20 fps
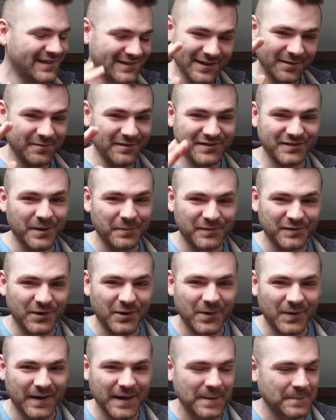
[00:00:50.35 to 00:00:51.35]
So I'm going to stop
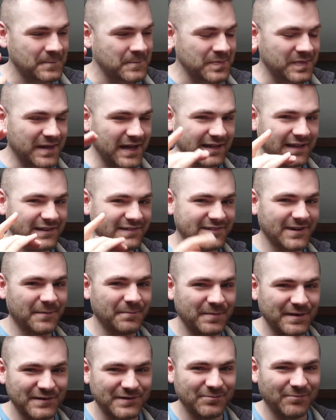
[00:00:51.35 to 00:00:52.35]
talking and let's
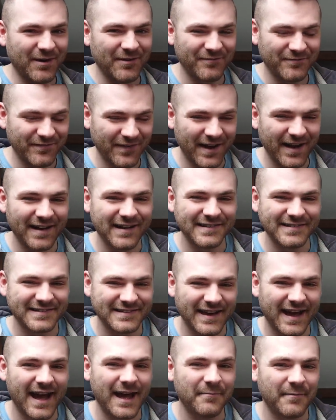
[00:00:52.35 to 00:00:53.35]
jump into my
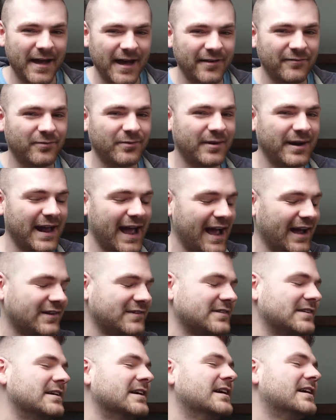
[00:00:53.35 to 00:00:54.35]
first time ever
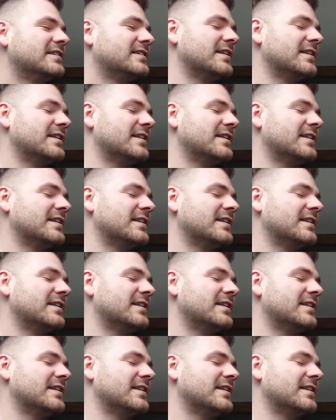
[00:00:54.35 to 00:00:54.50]
reaction